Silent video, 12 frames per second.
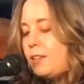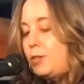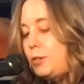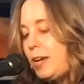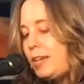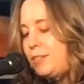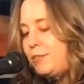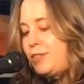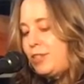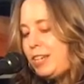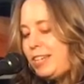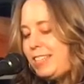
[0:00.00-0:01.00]
two kinds of
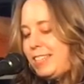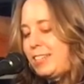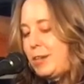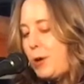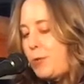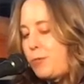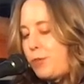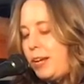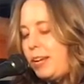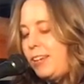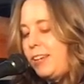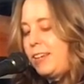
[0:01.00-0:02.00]
cheese, goat
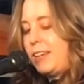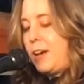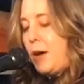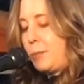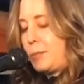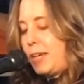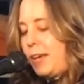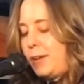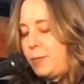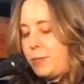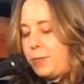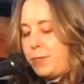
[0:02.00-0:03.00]
brie,
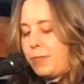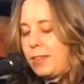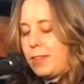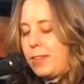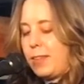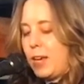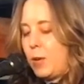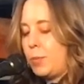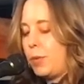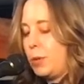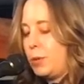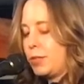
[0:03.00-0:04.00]
Comté, a
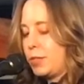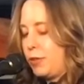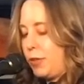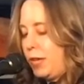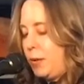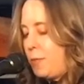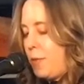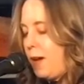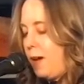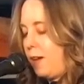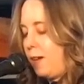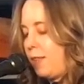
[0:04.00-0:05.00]
puce green
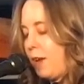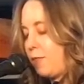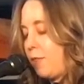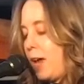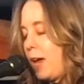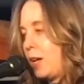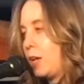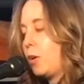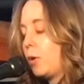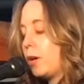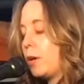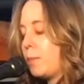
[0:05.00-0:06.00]
mug that read,
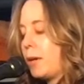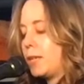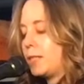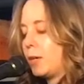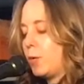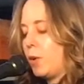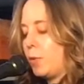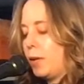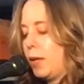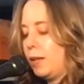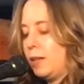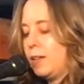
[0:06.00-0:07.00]
You're an amazing
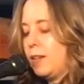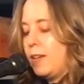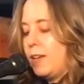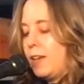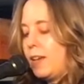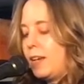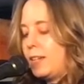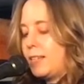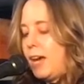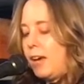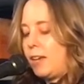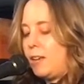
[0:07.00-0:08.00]
woman, in a
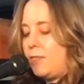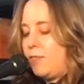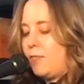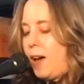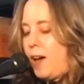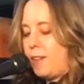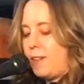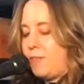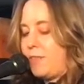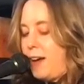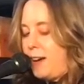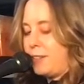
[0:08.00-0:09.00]
tacky font,
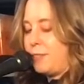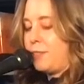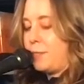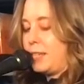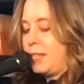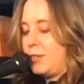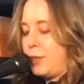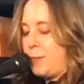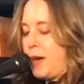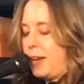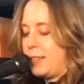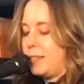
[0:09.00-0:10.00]
font from TJ
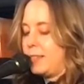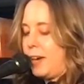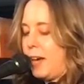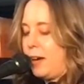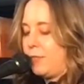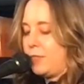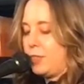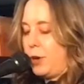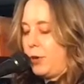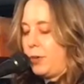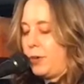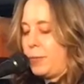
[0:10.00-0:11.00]
Maxx as a half
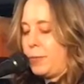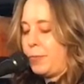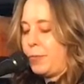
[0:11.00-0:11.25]
joke.